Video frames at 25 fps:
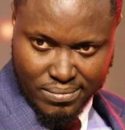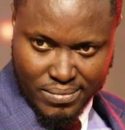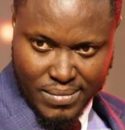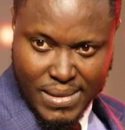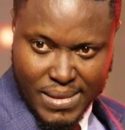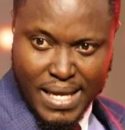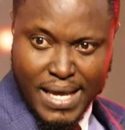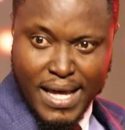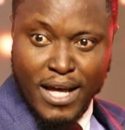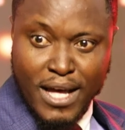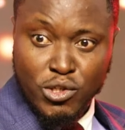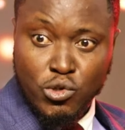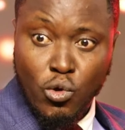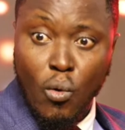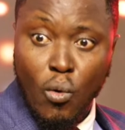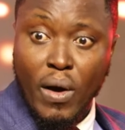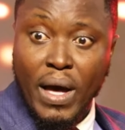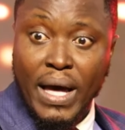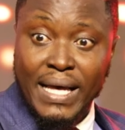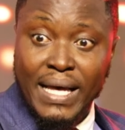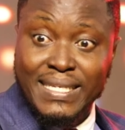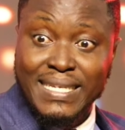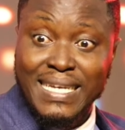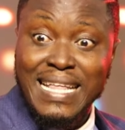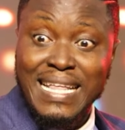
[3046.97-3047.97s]
So he
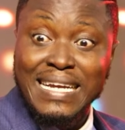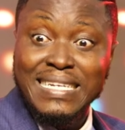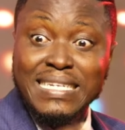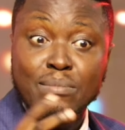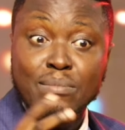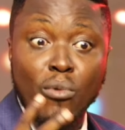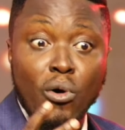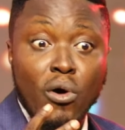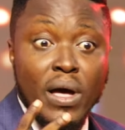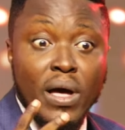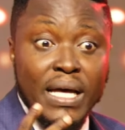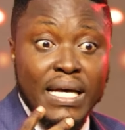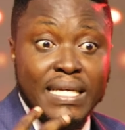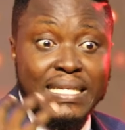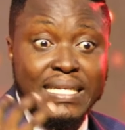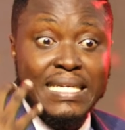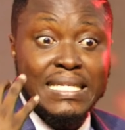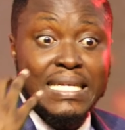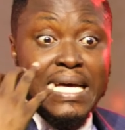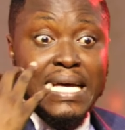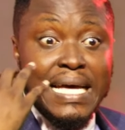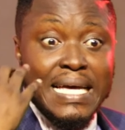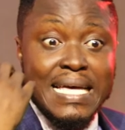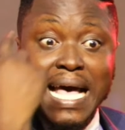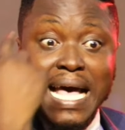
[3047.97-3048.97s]
said that demon, he said,
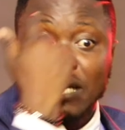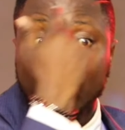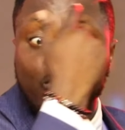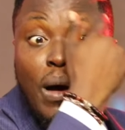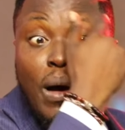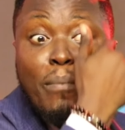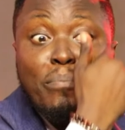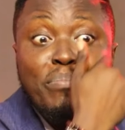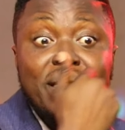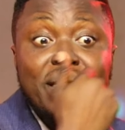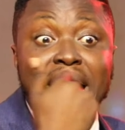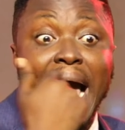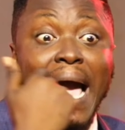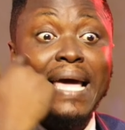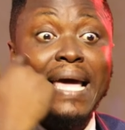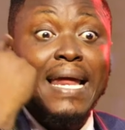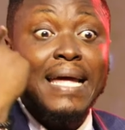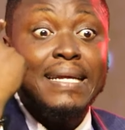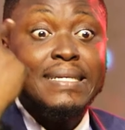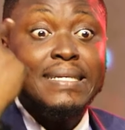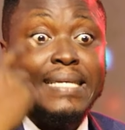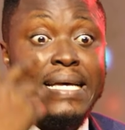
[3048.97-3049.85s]
he has one big eye like this.